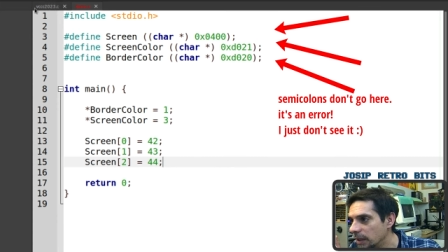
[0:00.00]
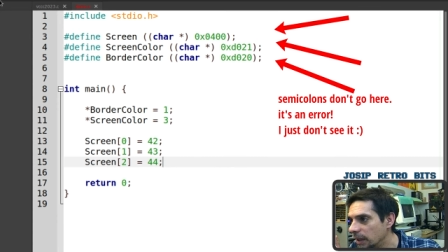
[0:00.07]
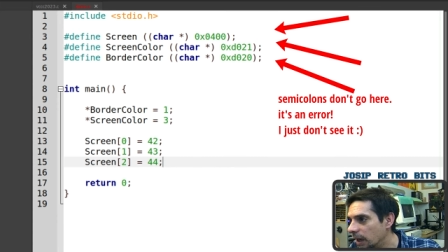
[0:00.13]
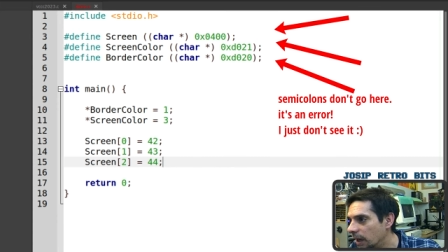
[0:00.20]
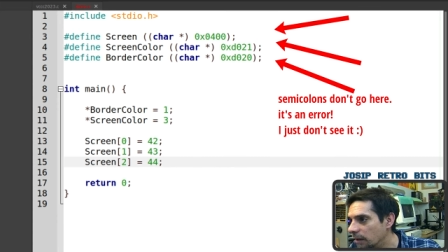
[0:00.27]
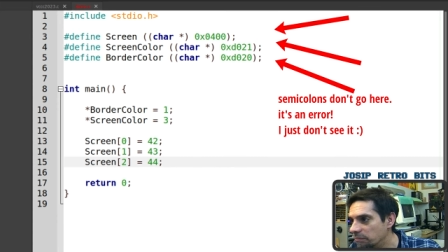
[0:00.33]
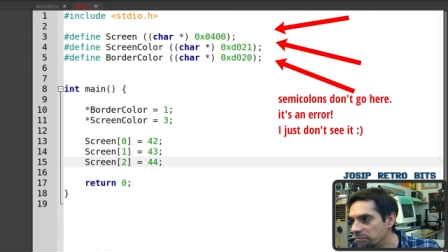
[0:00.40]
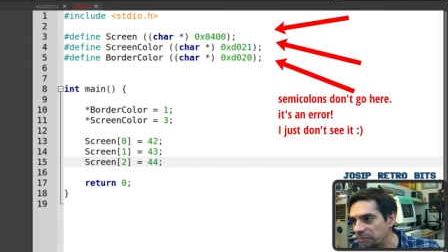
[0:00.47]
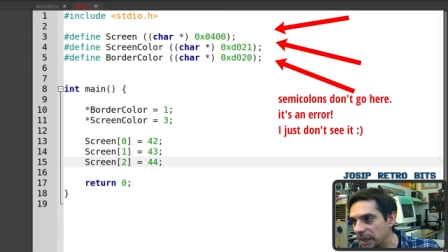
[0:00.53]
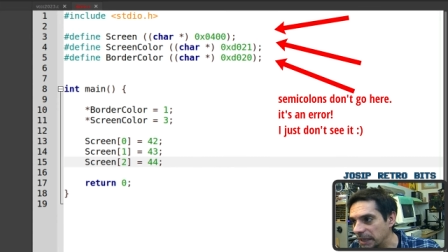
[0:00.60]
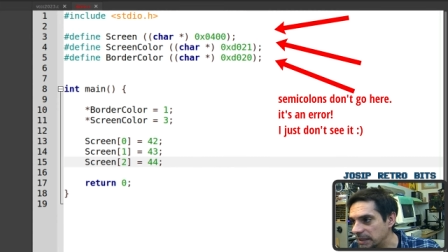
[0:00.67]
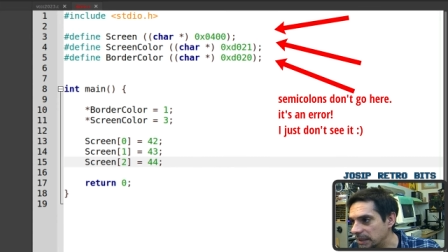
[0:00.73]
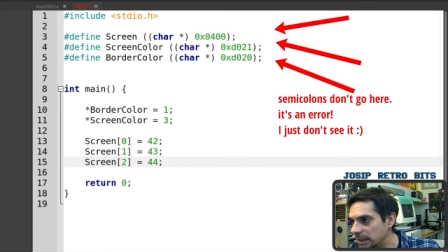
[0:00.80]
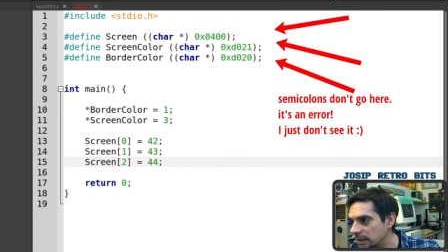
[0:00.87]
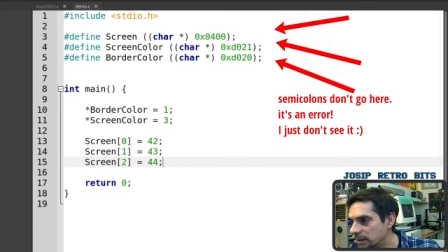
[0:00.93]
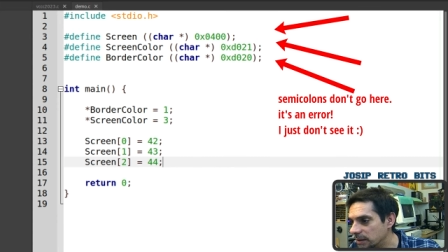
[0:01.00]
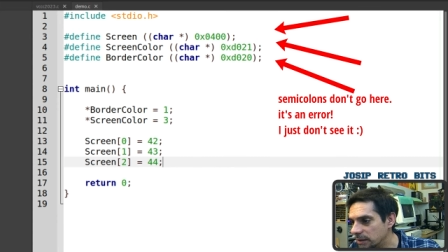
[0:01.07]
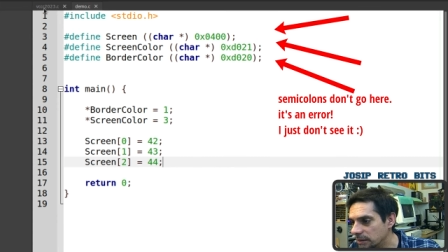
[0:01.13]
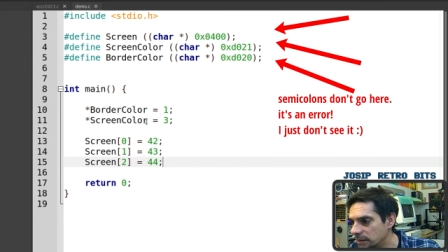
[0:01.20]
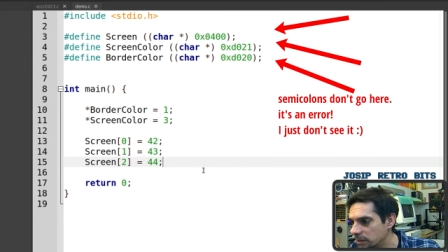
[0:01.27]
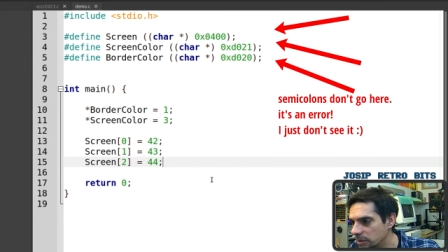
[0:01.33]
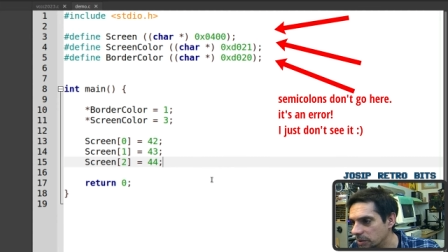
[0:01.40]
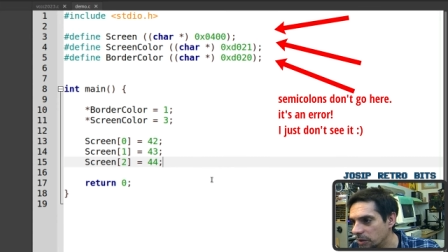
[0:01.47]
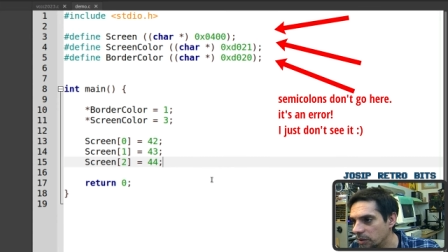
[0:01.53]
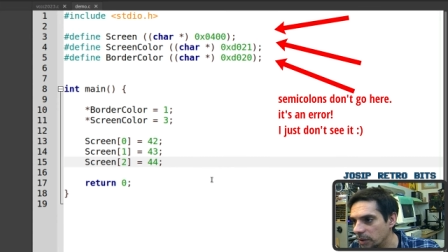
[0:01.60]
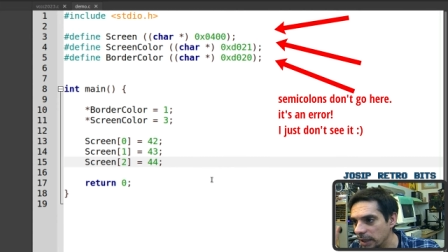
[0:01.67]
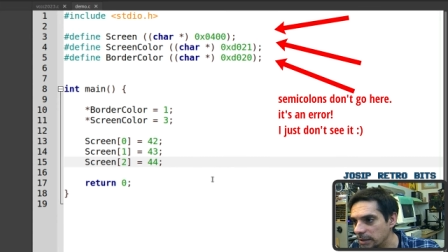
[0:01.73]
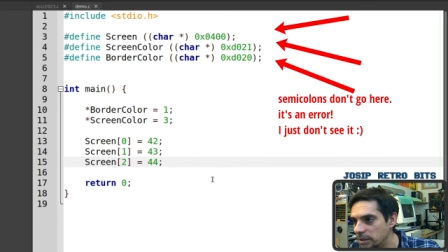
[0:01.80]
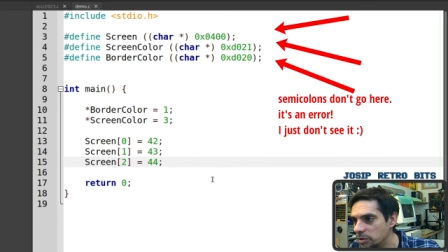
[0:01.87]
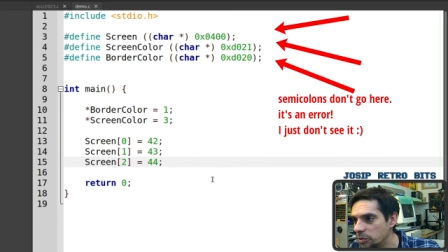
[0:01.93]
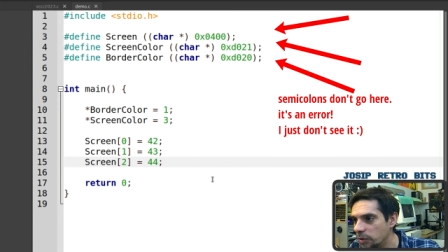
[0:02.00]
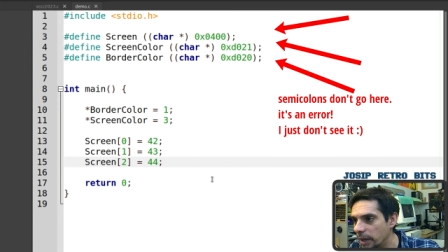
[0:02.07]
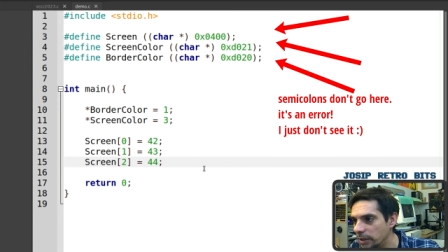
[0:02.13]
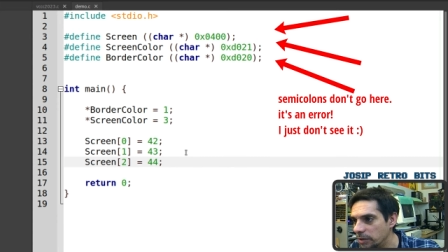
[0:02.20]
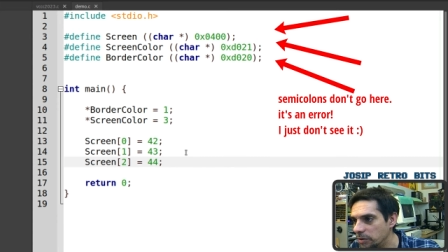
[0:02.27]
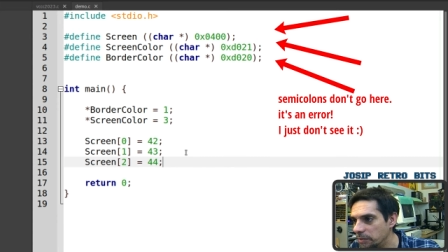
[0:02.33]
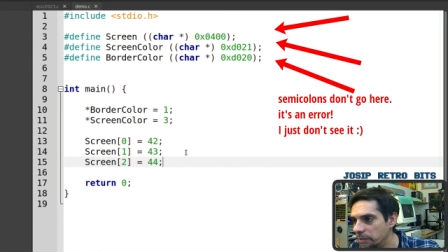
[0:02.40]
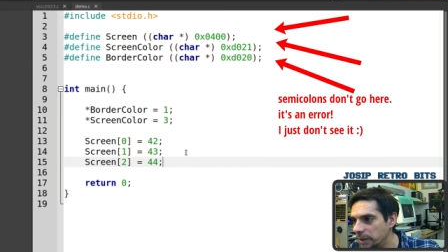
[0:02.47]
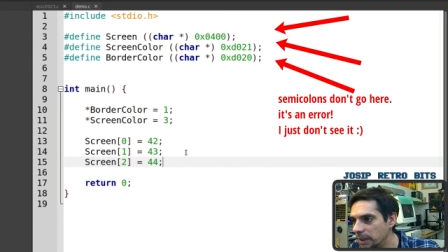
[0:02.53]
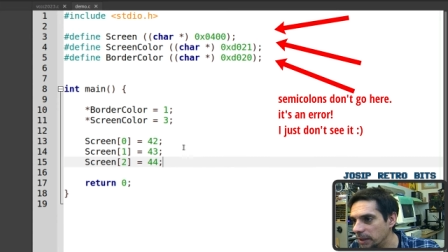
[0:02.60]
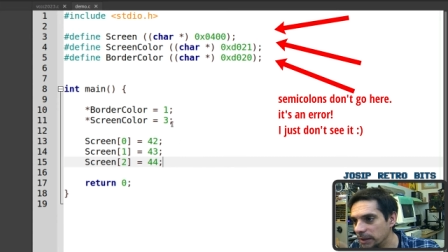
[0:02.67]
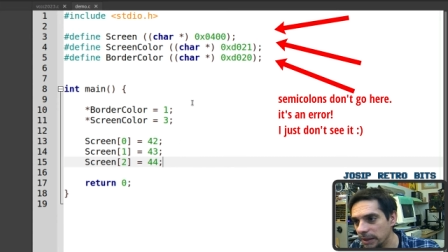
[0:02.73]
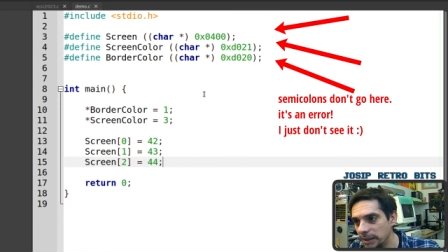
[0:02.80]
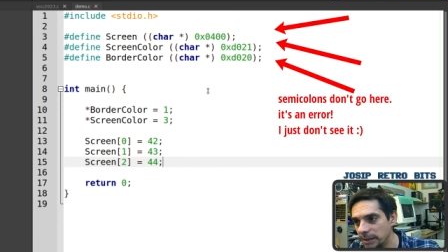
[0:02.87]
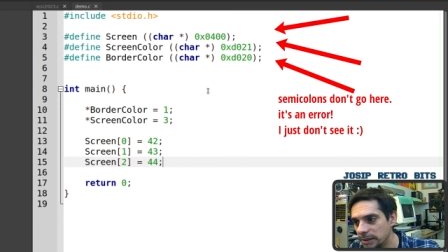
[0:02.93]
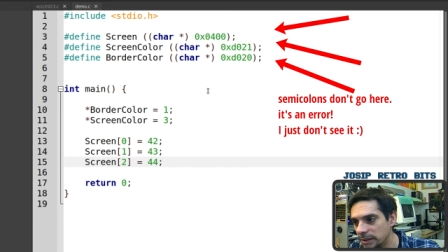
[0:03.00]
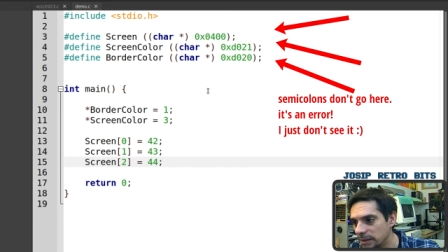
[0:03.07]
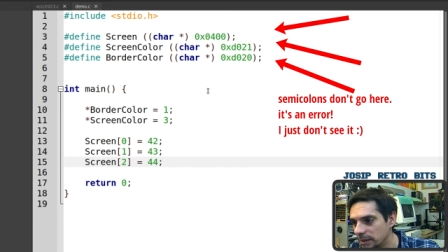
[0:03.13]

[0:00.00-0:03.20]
Um, that's it. So let's try to build this